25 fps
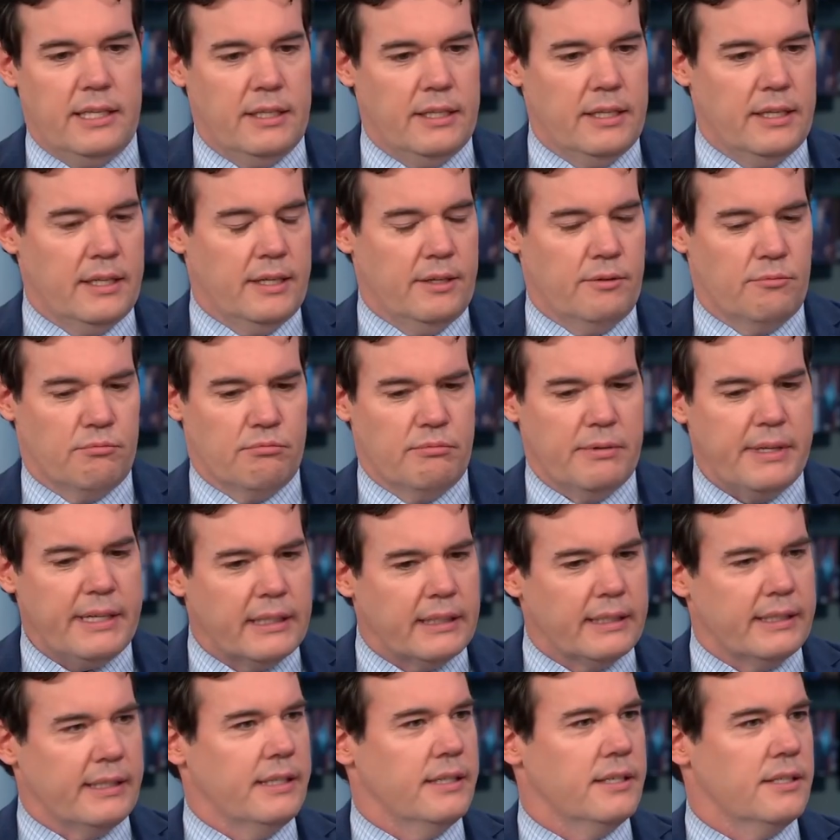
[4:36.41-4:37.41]
he, he
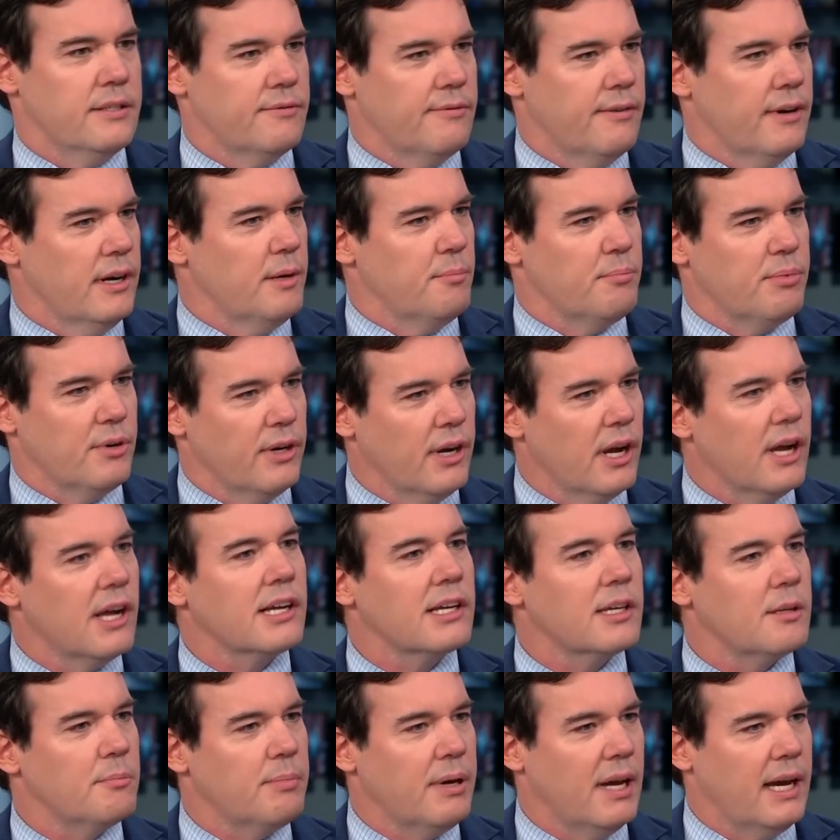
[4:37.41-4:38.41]
really is very
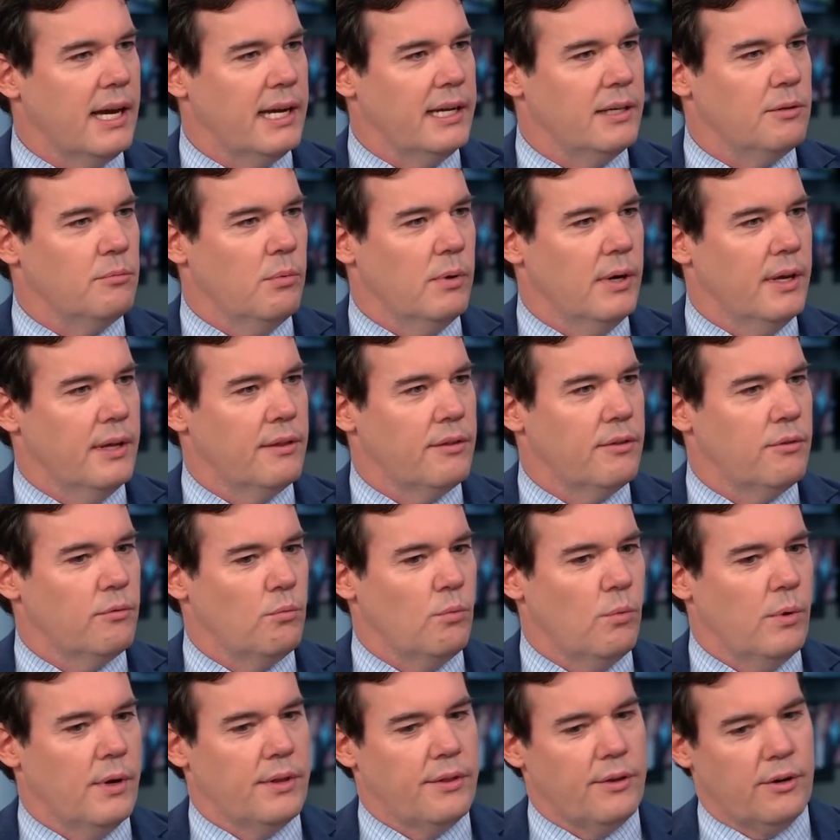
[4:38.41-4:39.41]
preoccupied with,
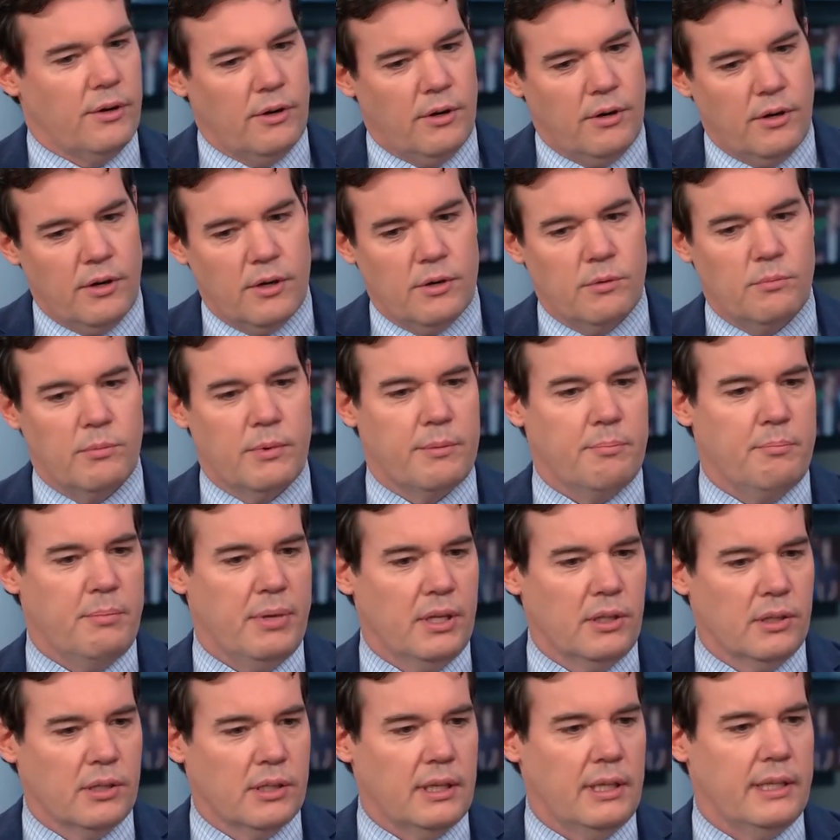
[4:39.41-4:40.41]
with her, with
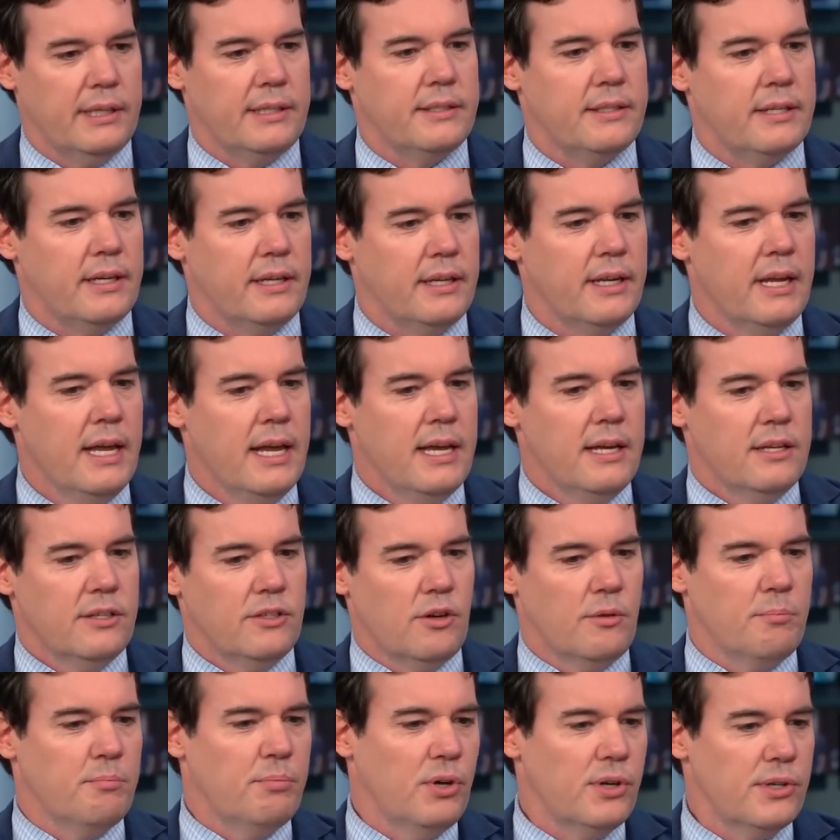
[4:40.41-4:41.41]
Bill Clinton,
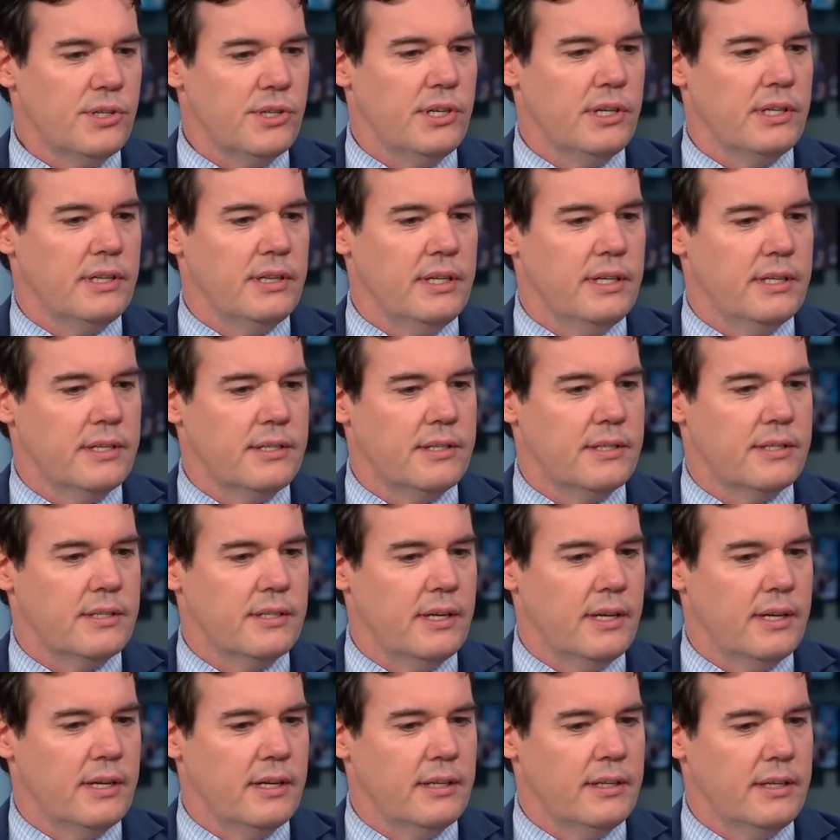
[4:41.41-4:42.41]
sort of pushing
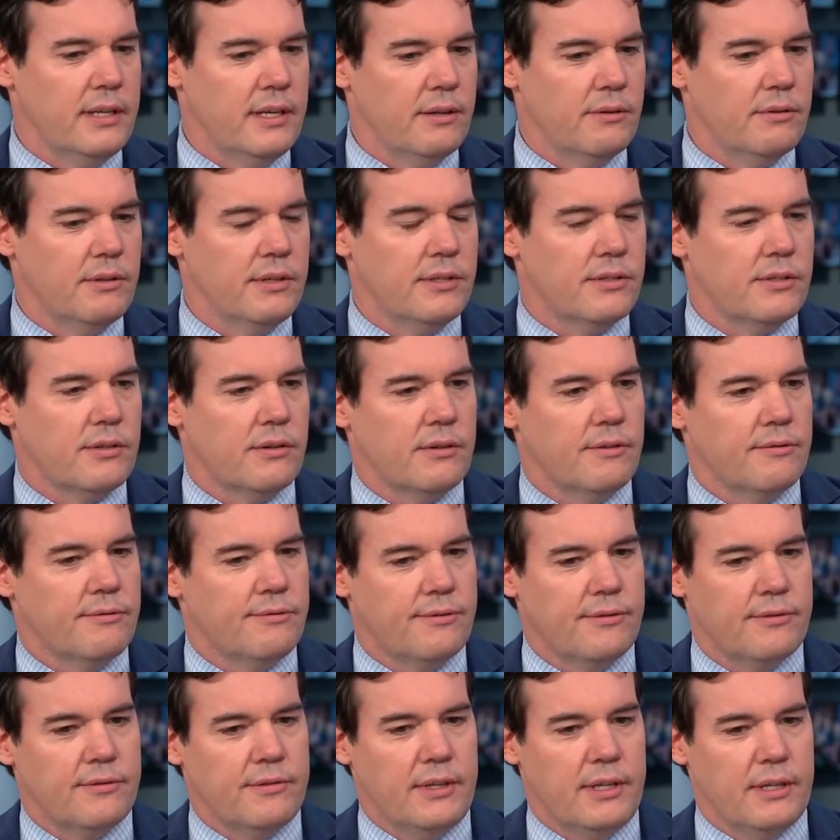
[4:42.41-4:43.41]
this, uh, you know, these sort
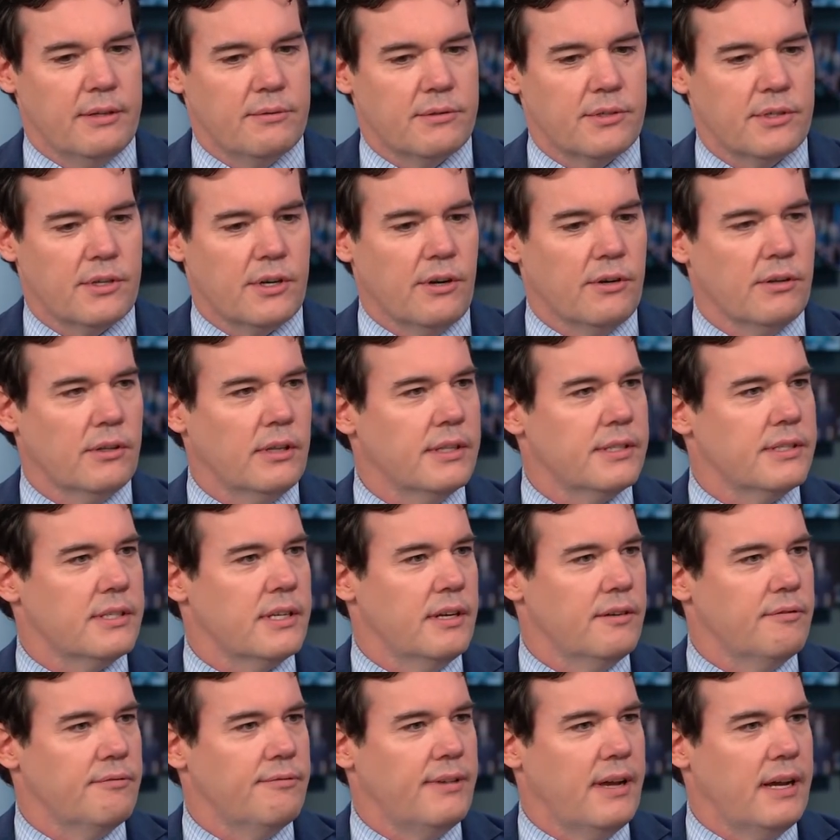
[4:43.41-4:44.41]
of, you know, scurrilous,
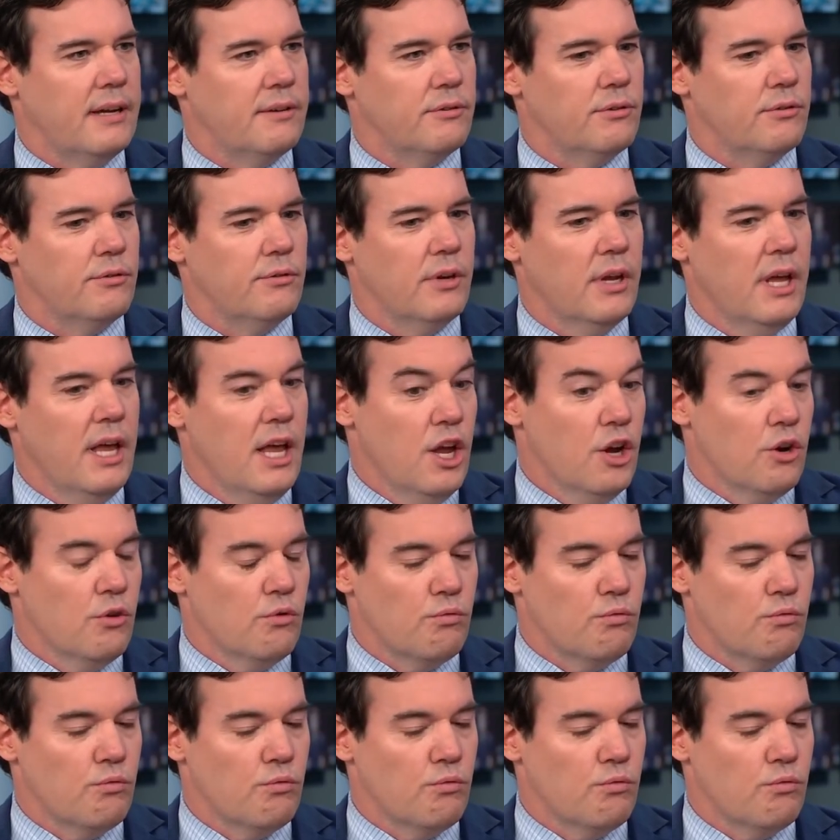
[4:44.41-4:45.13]
unfounded